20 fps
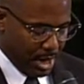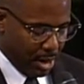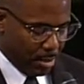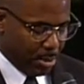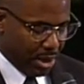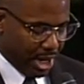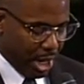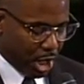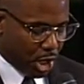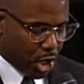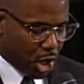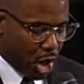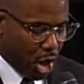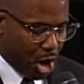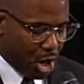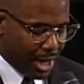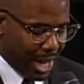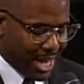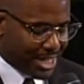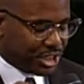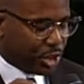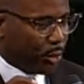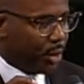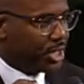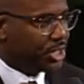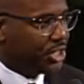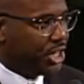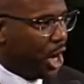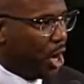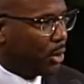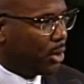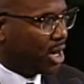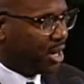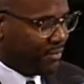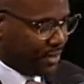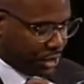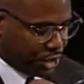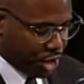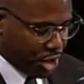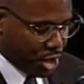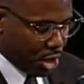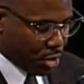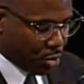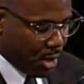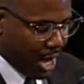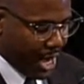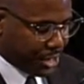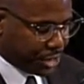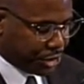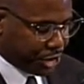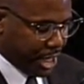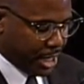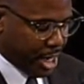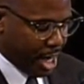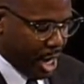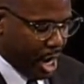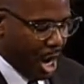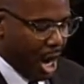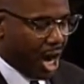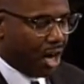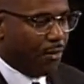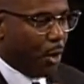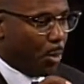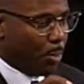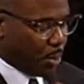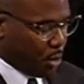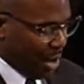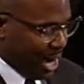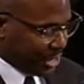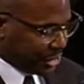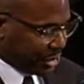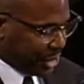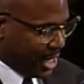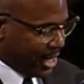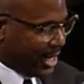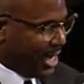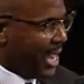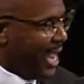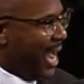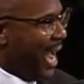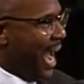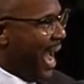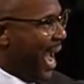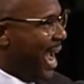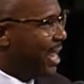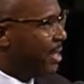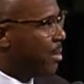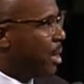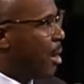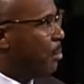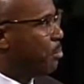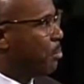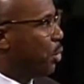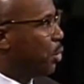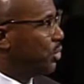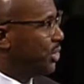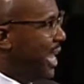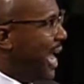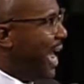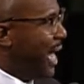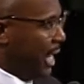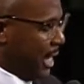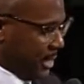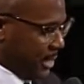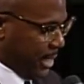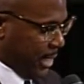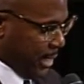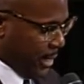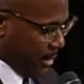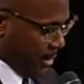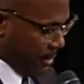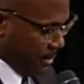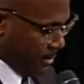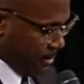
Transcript: but occurred as a result of a generation of oppression and brutality.